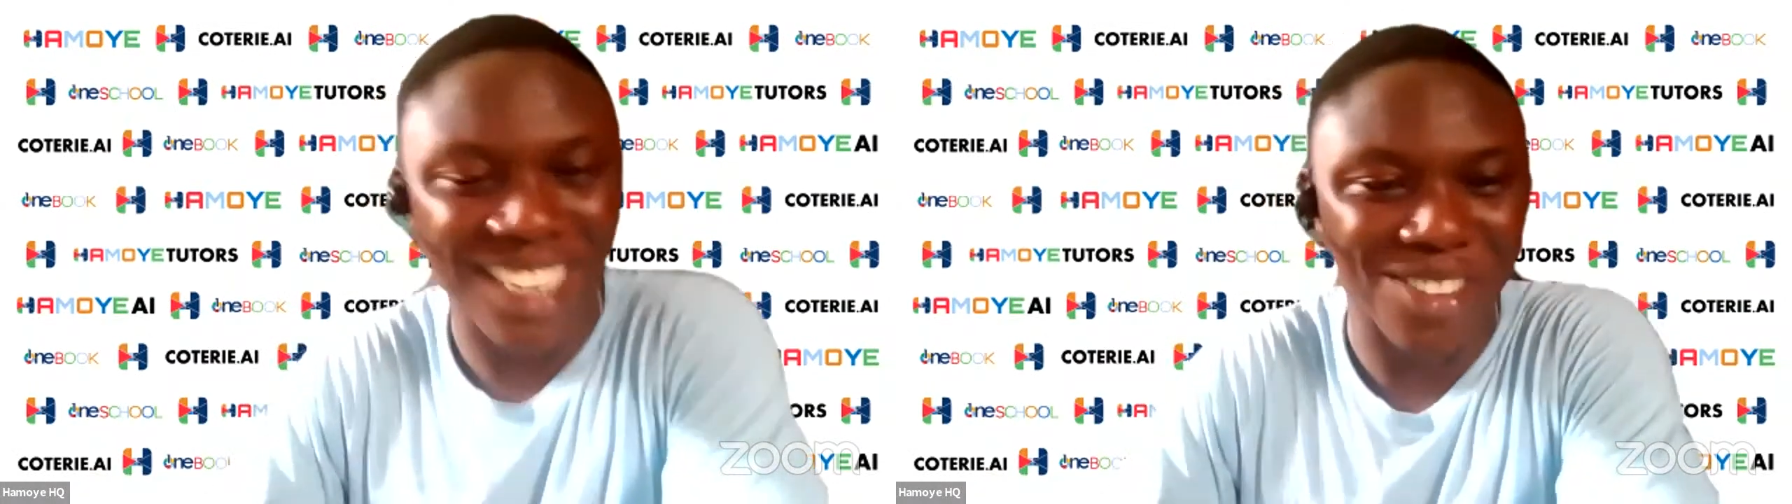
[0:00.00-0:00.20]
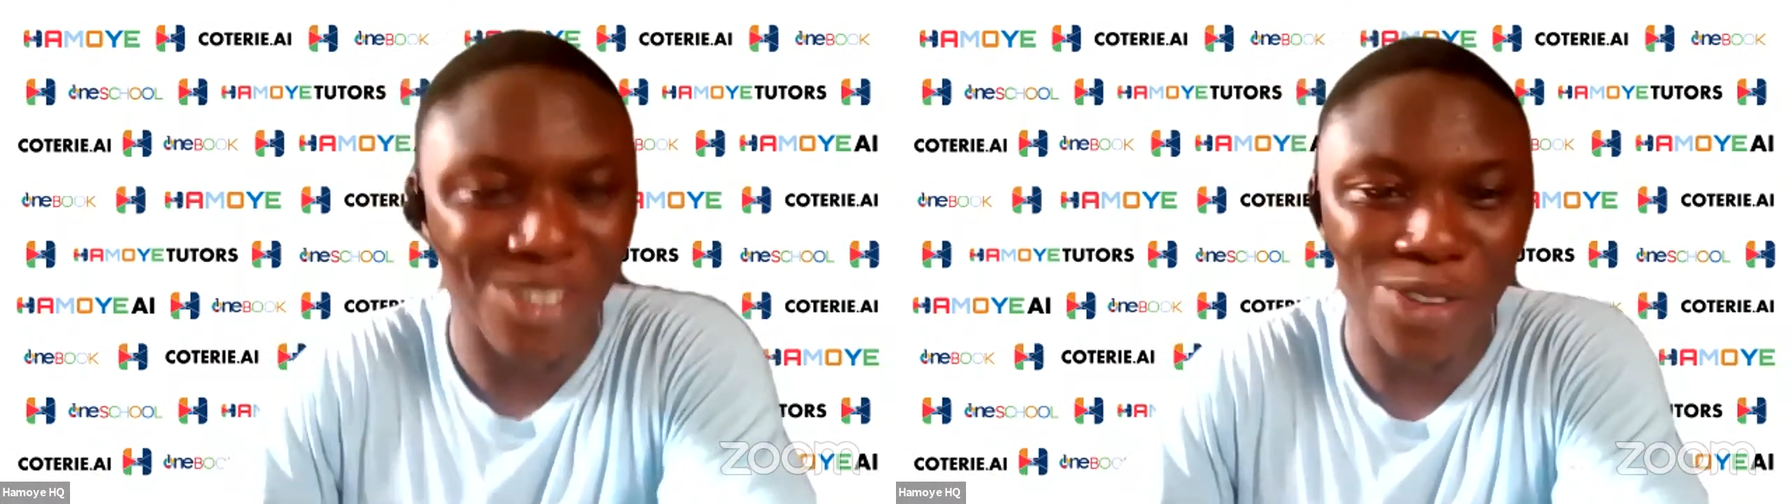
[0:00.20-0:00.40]

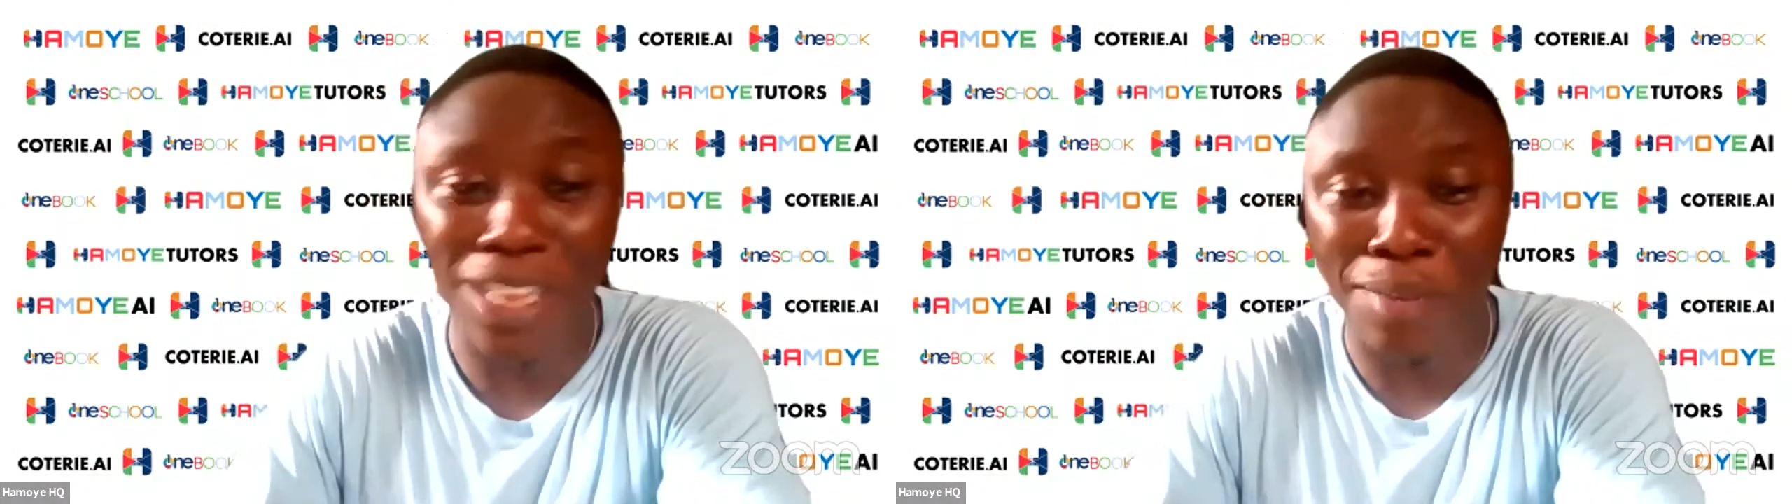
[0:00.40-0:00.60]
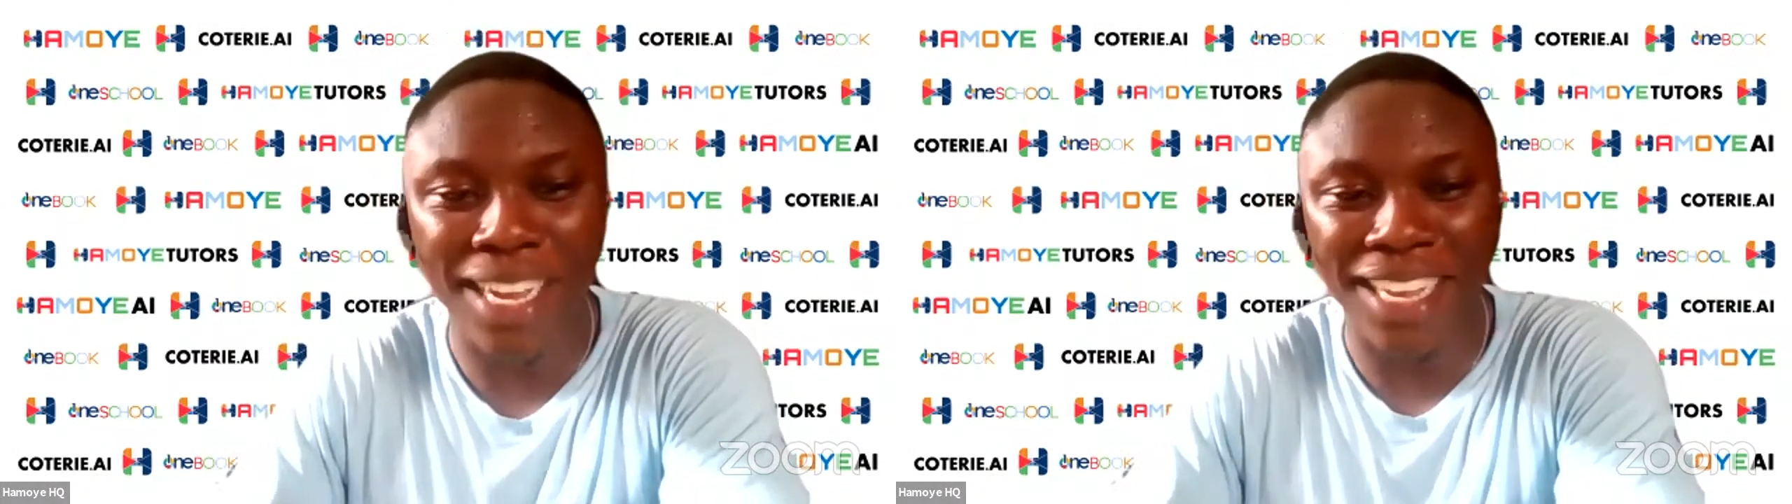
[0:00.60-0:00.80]
So talking
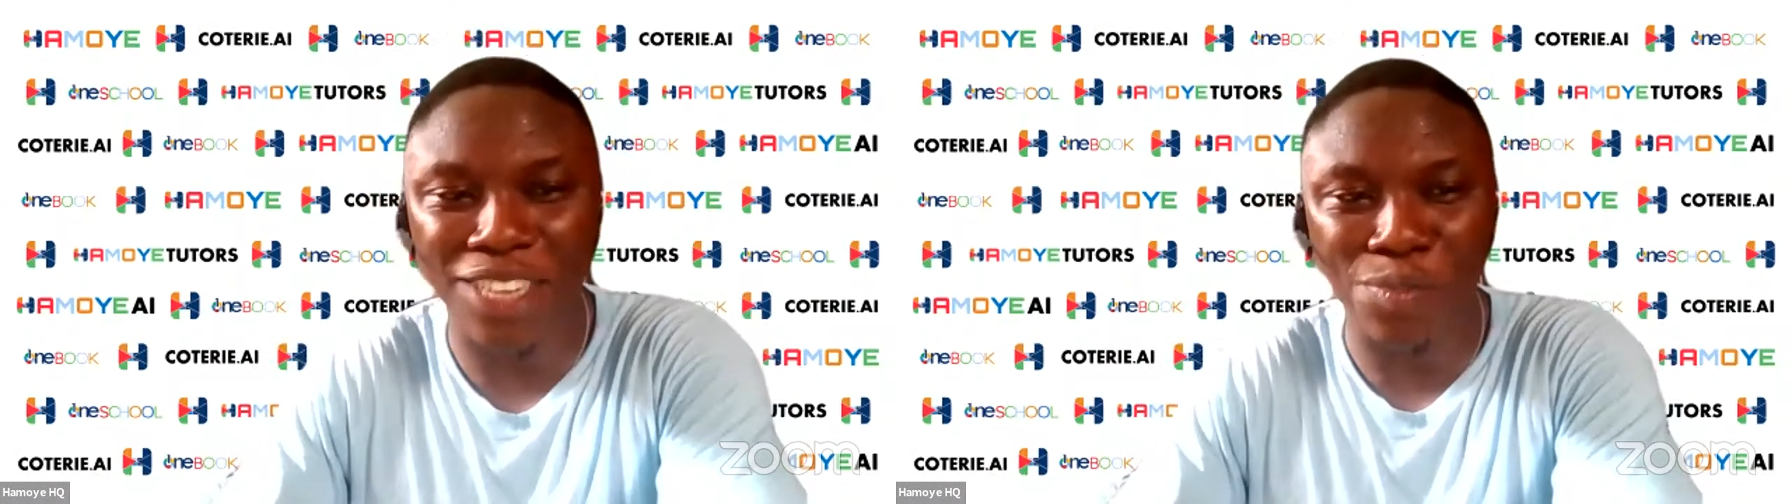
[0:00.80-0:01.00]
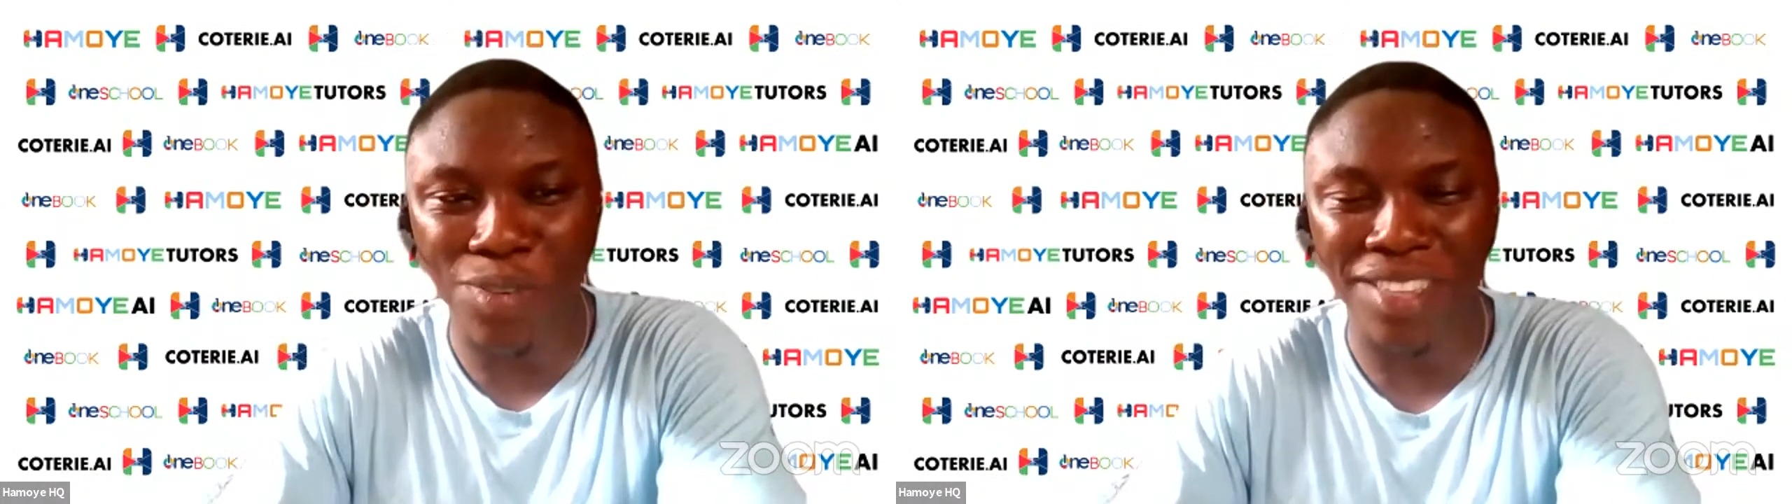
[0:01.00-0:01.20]
about
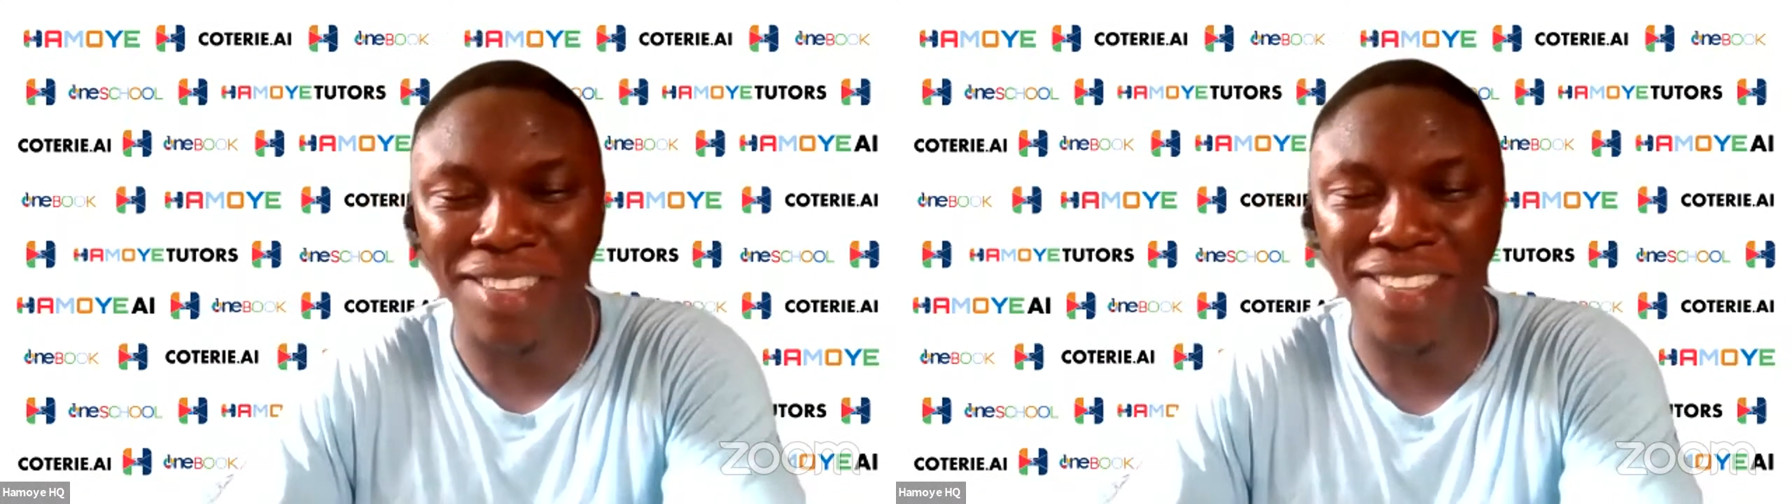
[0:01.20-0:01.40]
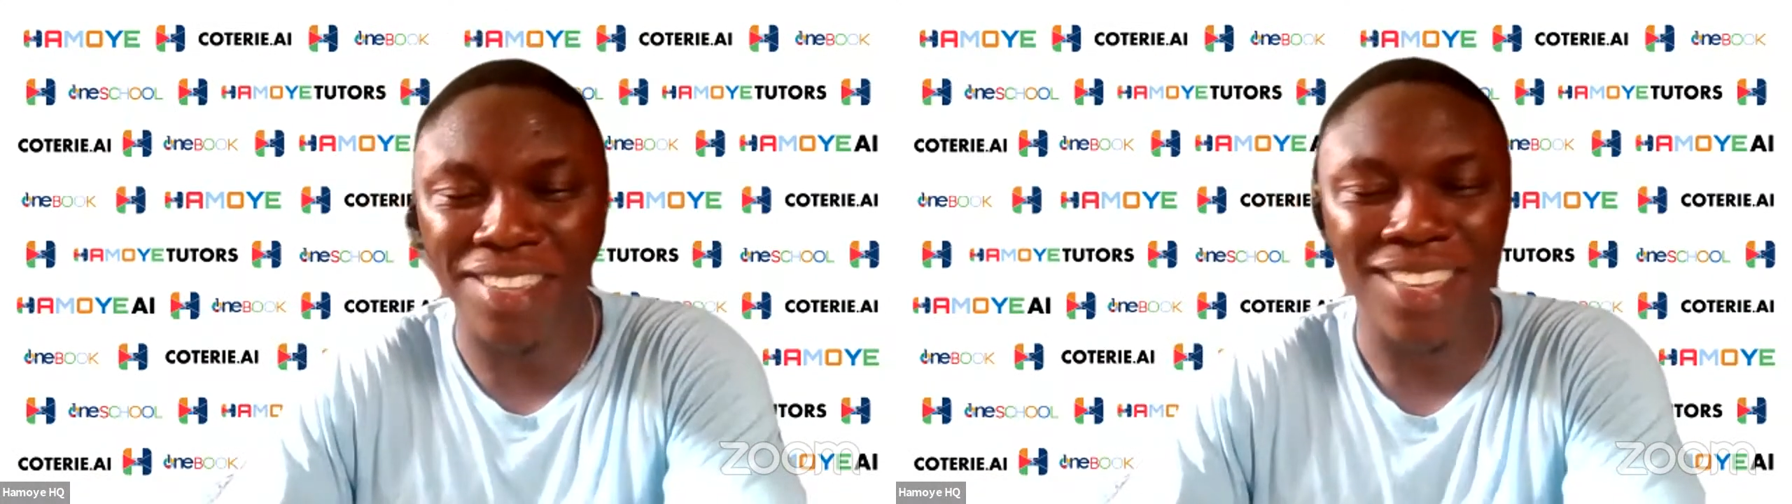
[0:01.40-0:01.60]
NLPs,